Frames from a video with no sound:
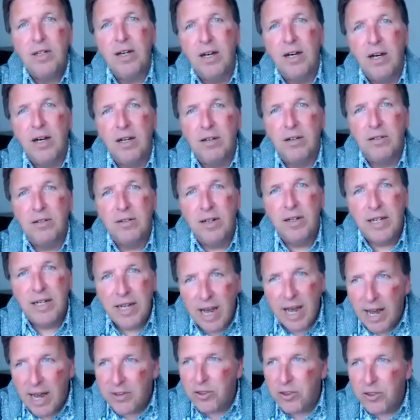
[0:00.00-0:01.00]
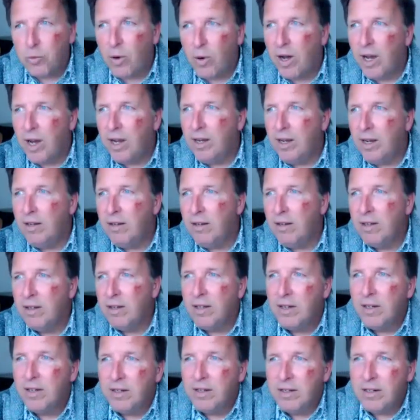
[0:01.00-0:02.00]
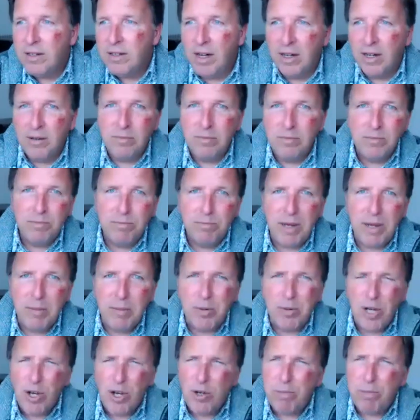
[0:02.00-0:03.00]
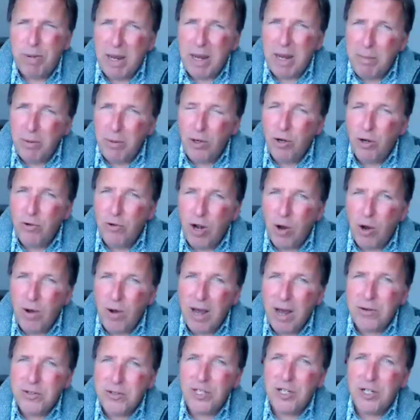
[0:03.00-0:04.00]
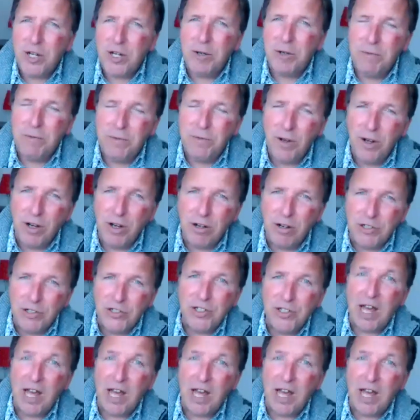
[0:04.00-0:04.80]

uh, Lee Hathaway, um, people people who know how to converse